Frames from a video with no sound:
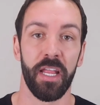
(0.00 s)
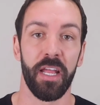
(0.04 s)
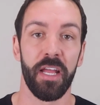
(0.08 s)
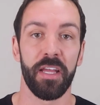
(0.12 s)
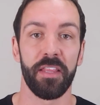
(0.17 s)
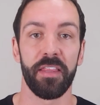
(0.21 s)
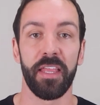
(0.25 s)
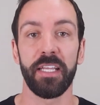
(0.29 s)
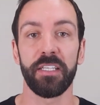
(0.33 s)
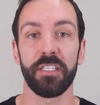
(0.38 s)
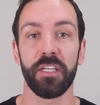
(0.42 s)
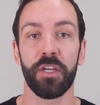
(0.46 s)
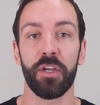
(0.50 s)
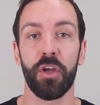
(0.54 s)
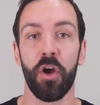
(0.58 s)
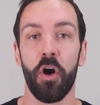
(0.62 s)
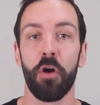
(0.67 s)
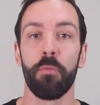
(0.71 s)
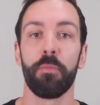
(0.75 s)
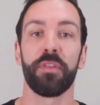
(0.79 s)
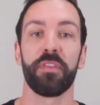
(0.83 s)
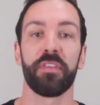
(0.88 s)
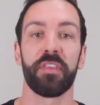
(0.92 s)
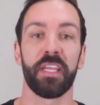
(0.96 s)
These are
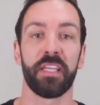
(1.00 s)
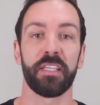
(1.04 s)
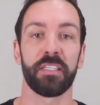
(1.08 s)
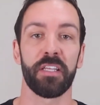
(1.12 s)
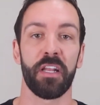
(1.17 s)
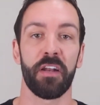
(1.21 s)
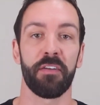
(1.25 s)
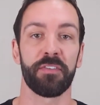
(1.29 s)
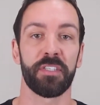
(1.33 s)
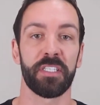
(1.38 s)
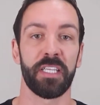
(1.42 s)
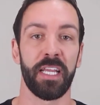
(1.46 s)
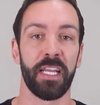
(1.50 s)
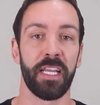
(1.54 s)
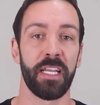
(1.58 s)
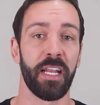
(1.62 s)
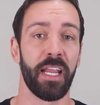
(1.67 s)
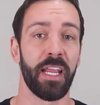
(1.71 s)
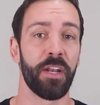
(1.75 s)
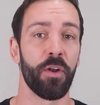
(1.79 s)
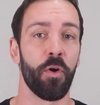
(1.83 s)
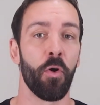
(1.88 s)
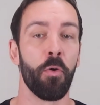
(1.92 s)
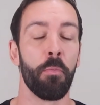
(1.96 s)
common things that I've seen
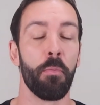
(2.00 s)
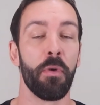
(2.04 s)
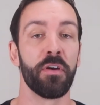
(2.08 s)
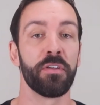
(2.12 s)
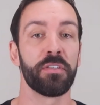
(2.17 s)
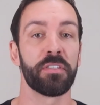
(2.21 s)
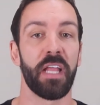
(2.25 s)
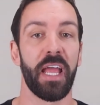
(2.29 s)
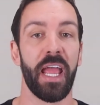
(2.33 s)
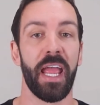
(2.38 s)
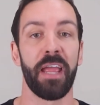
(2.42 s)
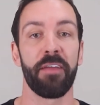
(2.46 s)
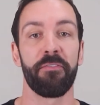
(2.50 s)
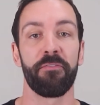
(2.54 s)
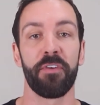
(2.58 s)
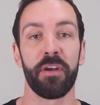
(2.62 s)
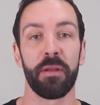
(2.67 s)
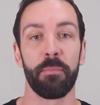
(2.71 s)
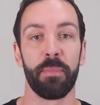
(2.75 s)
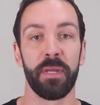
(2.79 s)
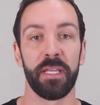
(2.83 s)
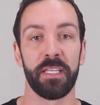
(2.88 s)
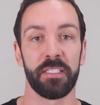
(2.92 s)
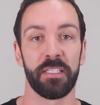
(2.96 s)
in almost every
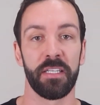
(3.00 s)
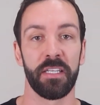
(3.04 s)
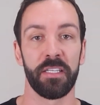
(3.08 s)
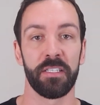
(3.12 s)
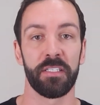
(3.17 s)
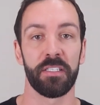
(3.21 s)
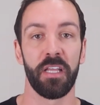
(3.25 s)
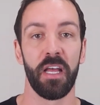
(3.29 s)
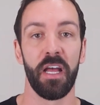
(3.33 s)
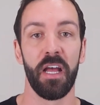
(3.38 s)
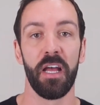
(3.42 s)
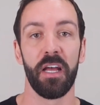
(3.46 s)
business